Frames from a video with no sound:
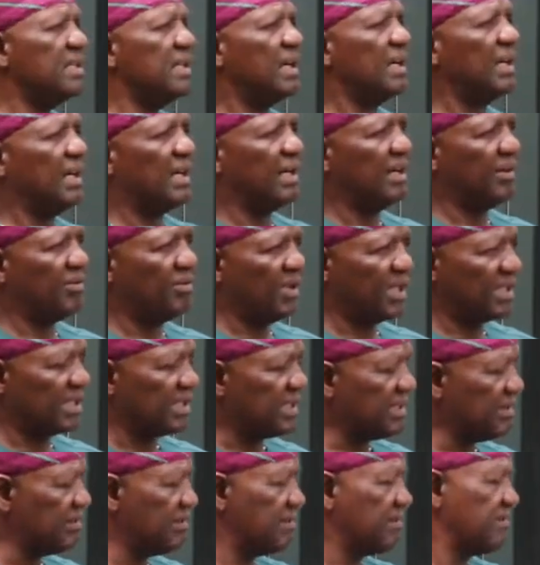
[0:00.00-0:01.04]
We are
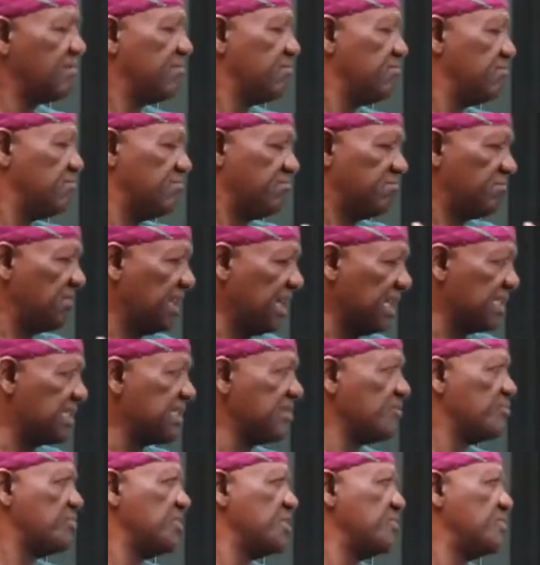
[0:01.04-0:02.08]
still
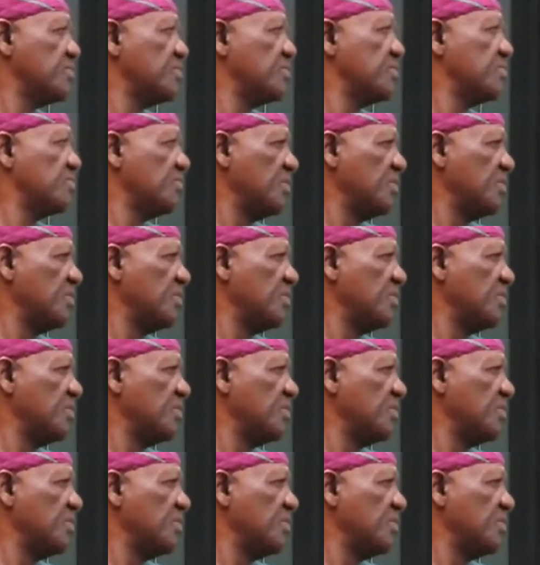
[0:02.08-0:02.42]
getting people.